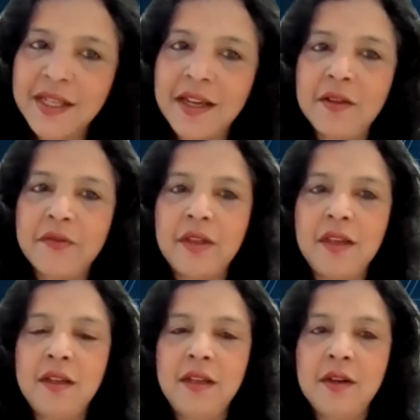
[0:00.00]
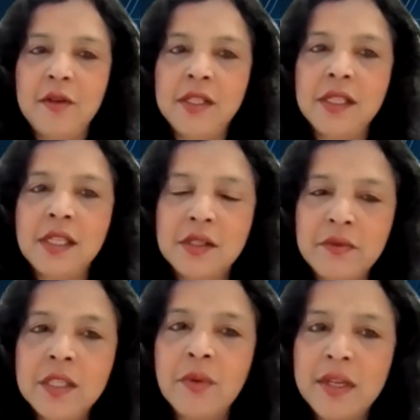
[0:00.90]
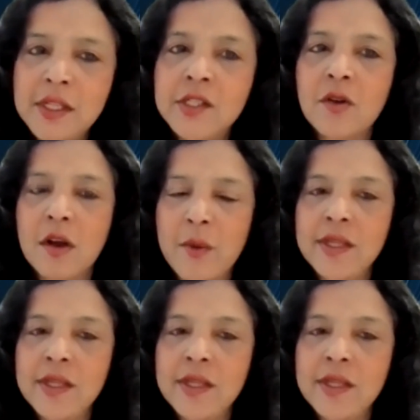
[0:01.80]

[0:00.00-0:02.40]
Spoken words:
side of the, is very strong.